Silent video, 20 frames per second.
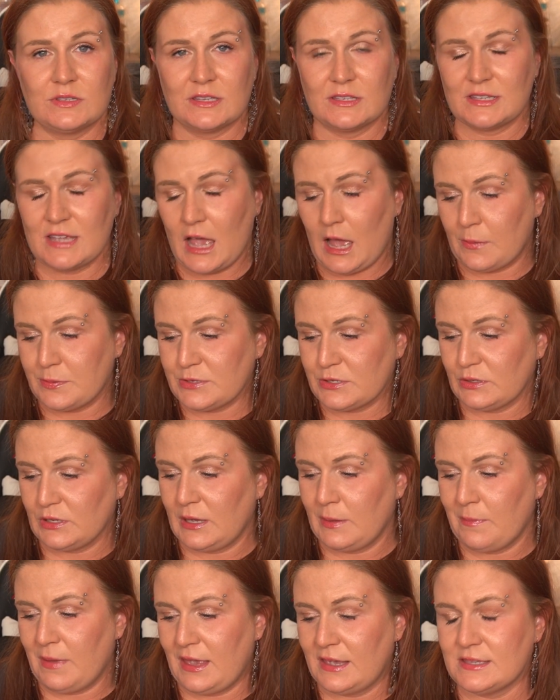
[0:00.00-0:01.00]
It's
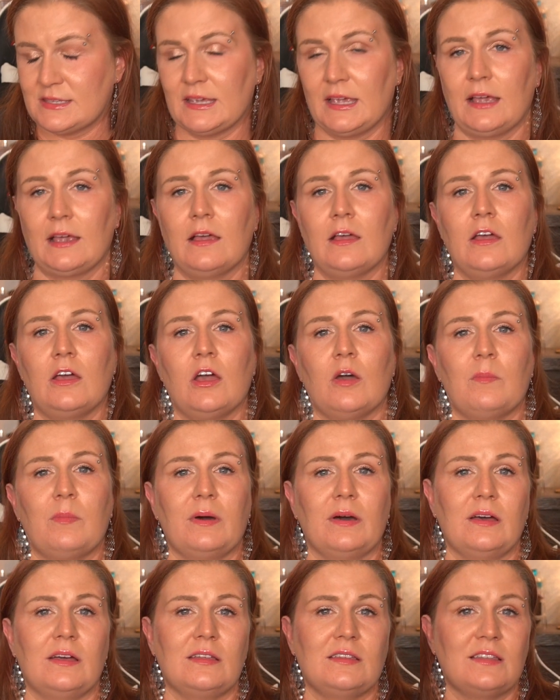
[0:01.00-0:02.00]
absolutely amazing,
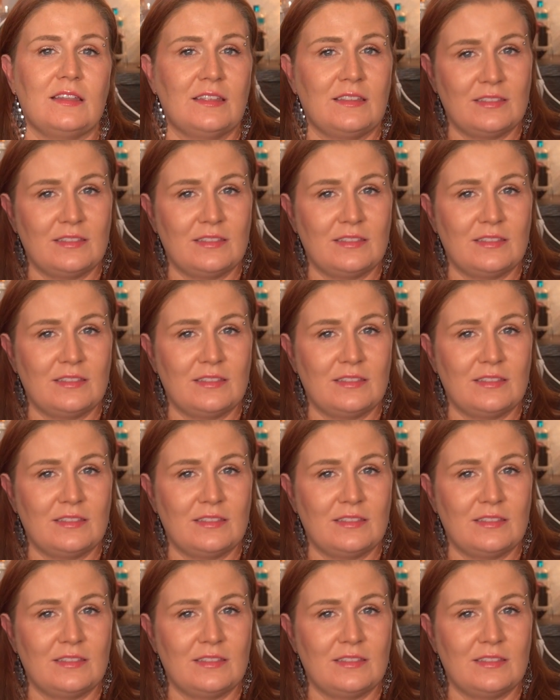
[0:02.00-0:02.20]
but